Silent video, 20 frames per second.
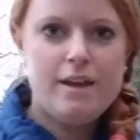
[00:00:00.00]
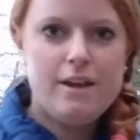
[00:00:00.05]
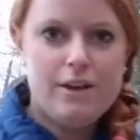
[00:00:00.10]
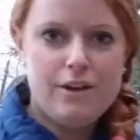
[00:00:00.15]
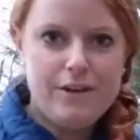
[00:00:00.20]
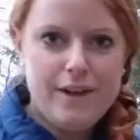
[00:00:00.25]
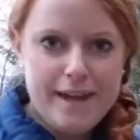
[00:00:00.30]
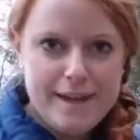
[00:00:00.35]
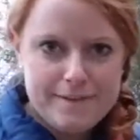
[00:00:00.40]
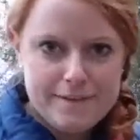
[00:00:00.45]

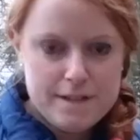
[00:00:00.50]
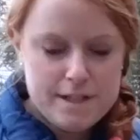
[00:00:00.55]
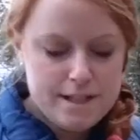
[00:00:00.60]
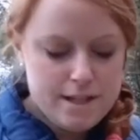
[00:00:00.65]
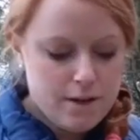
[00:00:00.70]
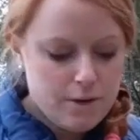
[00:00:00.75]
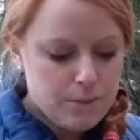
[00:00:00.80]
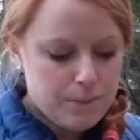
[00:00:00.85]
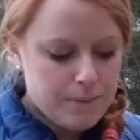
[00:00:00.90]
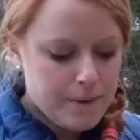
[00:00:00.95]
Okay,
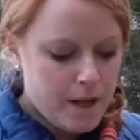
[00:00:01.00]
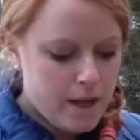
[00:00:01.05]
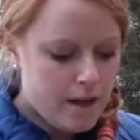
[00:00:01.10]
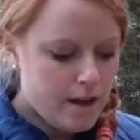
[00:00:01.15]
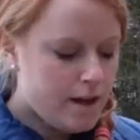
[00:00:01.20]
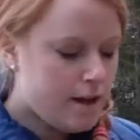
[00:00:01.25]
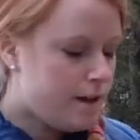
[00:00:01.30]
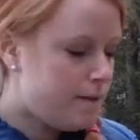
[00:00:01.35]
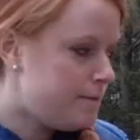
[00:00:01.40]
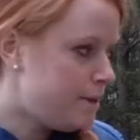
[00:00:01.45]
so
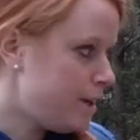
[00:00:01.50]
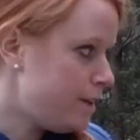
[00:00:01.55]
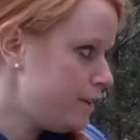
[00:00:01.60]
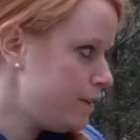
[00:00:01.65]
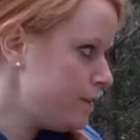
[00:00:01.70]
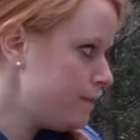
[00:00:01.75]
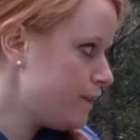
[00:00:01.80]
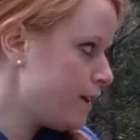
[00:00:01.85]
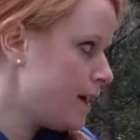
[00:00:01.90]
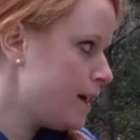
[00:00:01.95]
now that
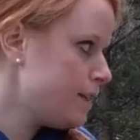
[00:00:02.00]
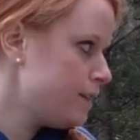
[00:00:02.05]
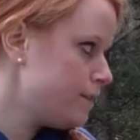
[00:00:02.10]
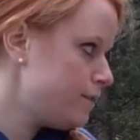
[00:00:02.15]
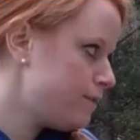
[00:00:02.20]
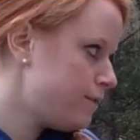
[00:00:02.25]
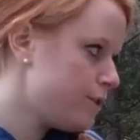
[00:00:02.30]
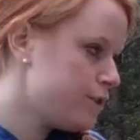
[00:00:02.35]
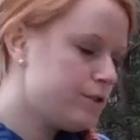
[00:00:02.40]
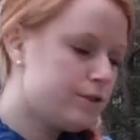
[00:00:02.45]
you've gotten a
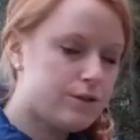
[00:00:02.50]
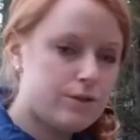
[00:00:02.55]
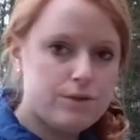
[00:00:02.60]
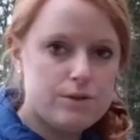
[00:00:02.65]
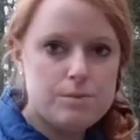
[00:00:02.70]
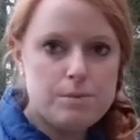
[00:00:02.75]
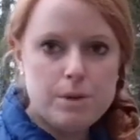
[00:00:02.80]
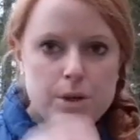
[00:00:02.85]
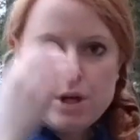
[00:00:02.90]
first group,